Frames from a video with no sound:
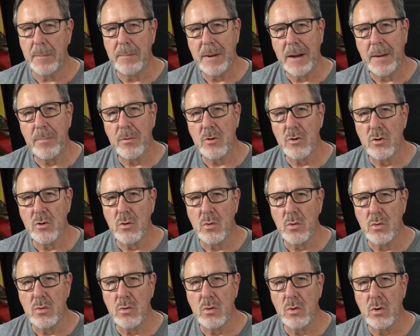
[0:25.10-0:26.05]
people
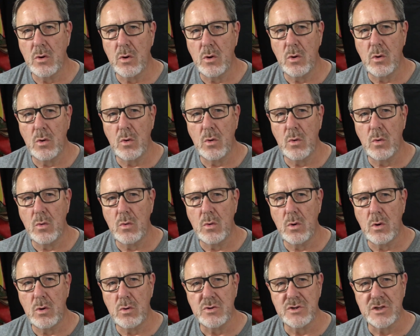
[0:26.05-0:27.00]

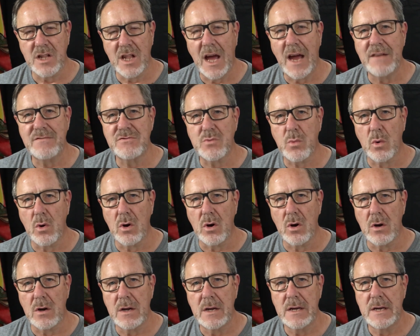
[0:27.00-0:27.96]
whose lives
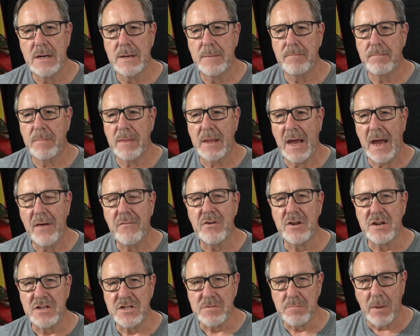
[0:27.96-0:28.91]
were
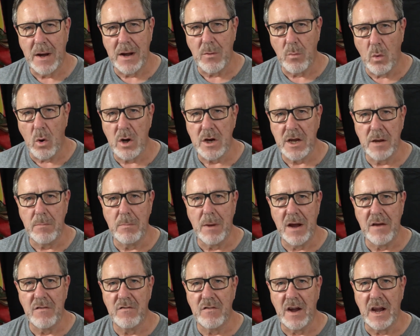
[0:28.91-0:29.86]
evidenced by walking
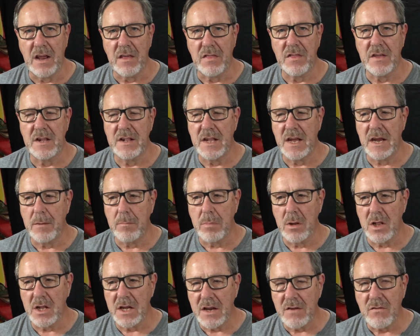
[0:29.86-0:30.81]
by faith, and they
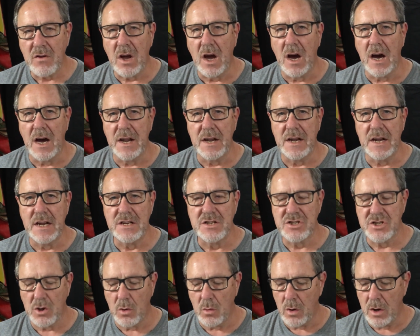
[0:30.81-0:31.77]
believed God and
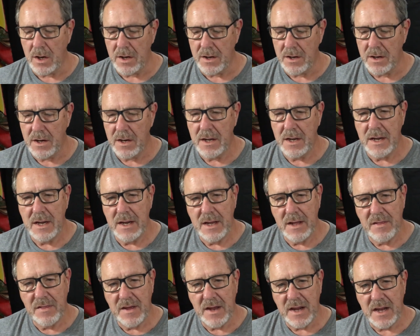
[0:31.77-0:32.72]
so on.
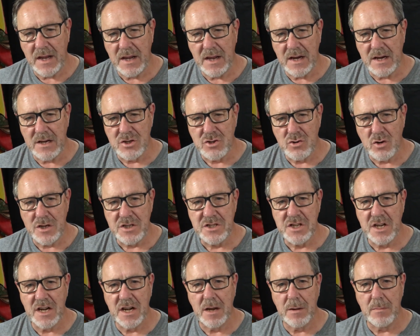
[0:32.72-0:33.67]
They
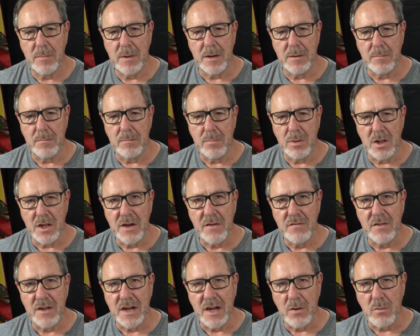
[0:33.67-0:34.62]
trusted Him and
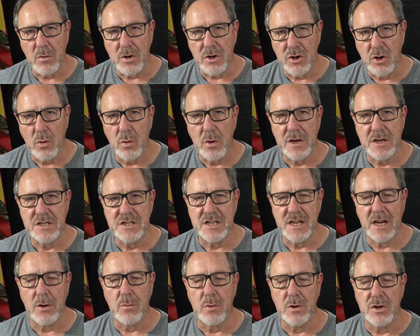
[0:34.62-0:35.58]
believed that He would do what He
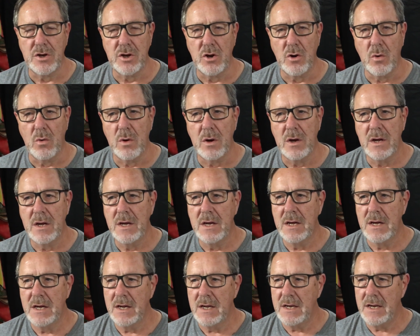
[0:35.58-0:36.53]
said He would do.
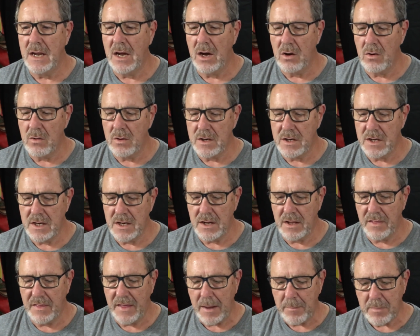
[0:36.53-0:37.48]
Now,
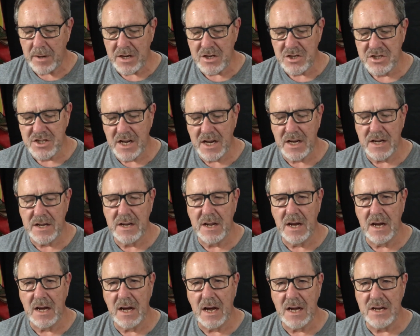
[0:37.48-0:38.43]
that being said,
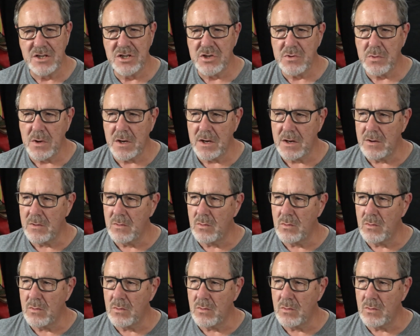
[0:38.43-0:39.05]
I just want